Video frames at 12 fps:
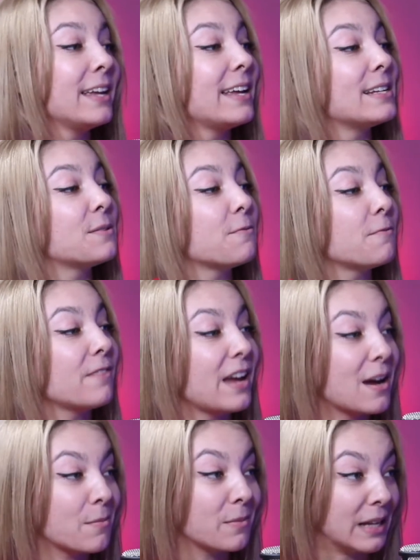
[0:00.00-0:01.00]
His
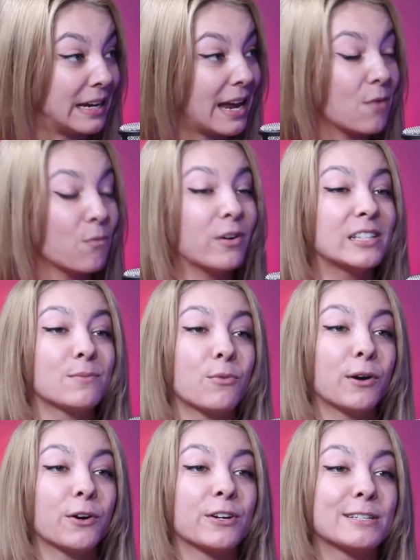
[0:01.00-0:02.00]
family. And what's
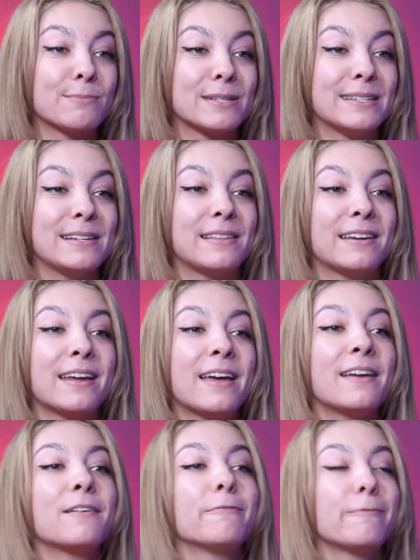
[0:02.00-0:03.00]
more Christmassy than
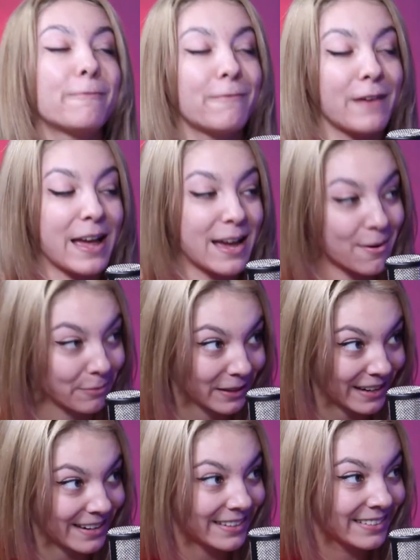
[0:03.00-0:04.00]

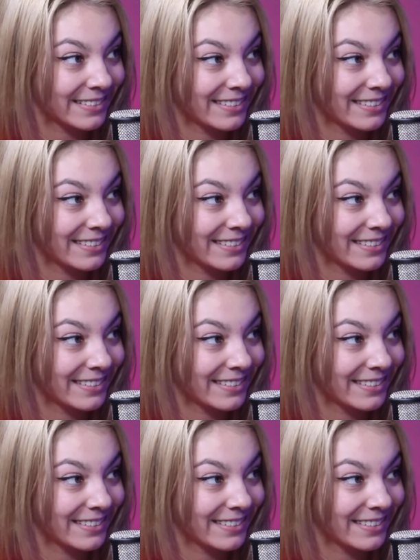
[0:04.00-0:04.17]
family?